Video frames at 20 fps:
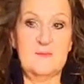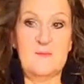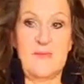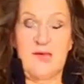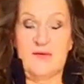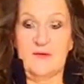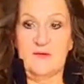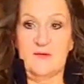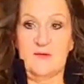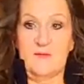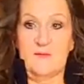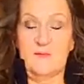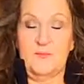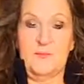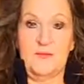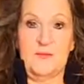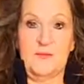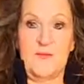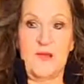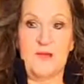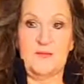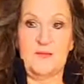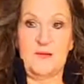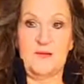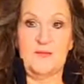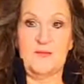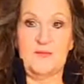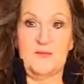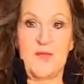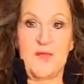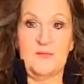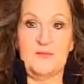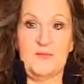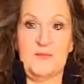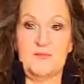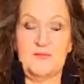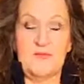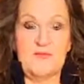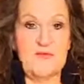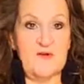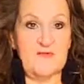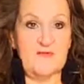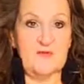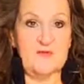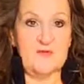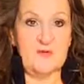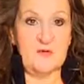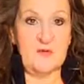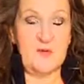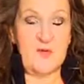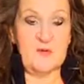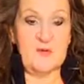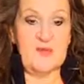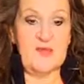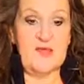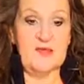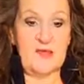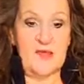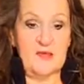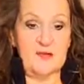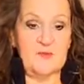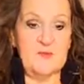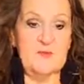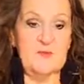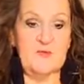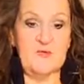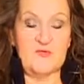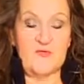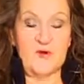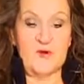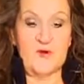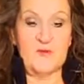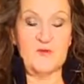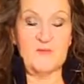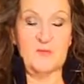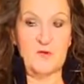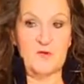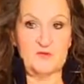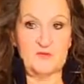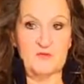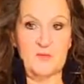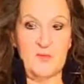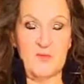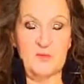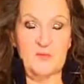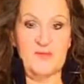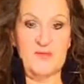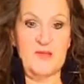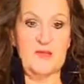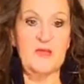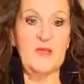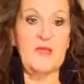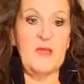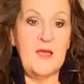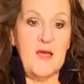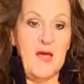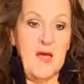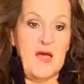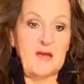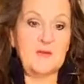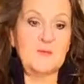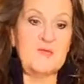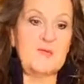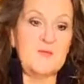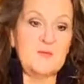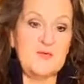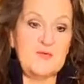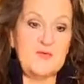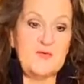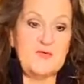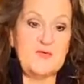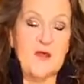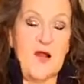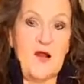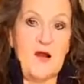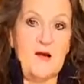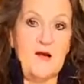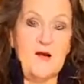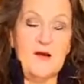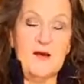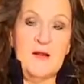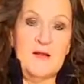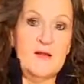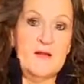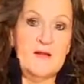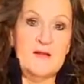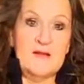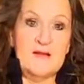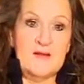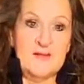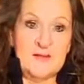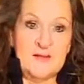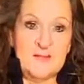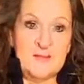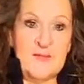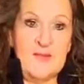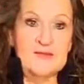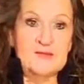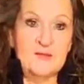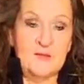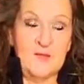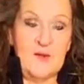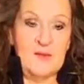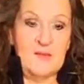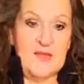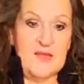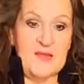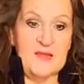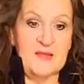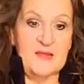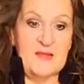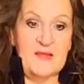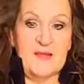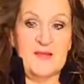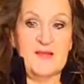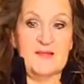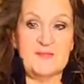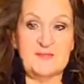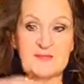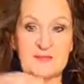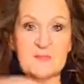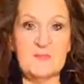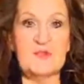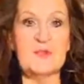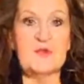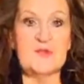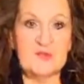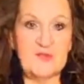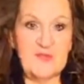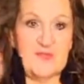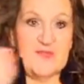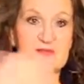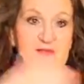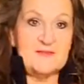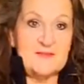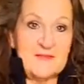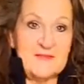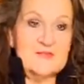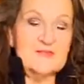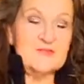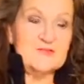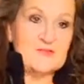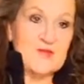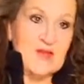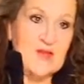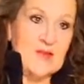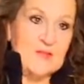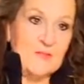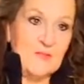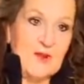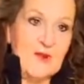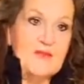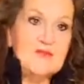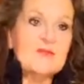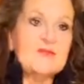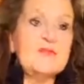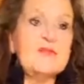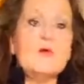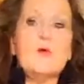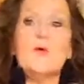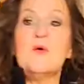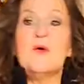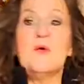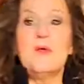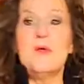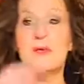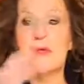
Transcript: better? How, how do we improve our physical well-being? How do we improve our emotional well-being? How do we improve our mental well-being? Similar list each time, right? So